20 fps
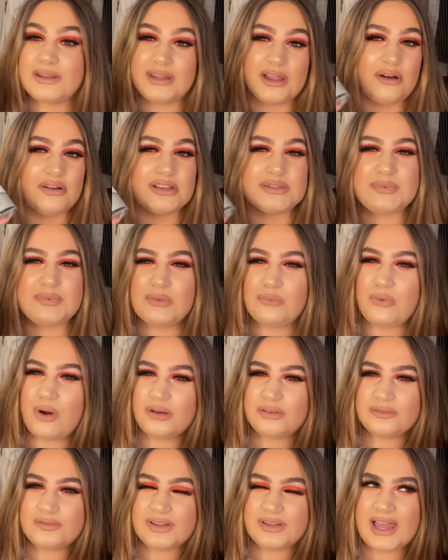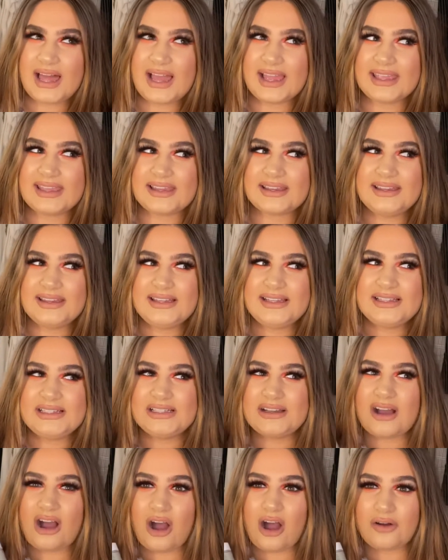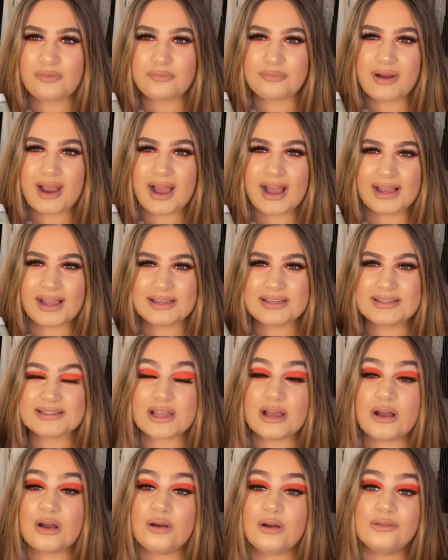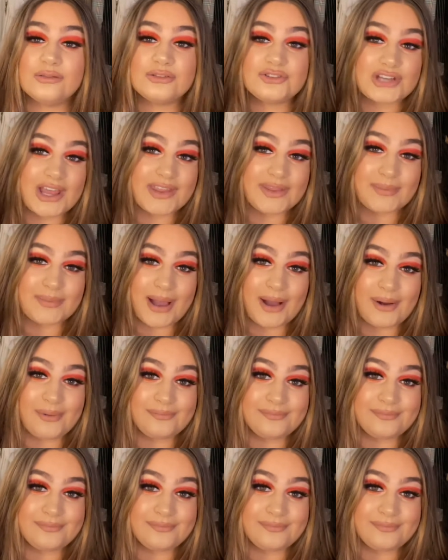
There'll always be one for like half price. So check them out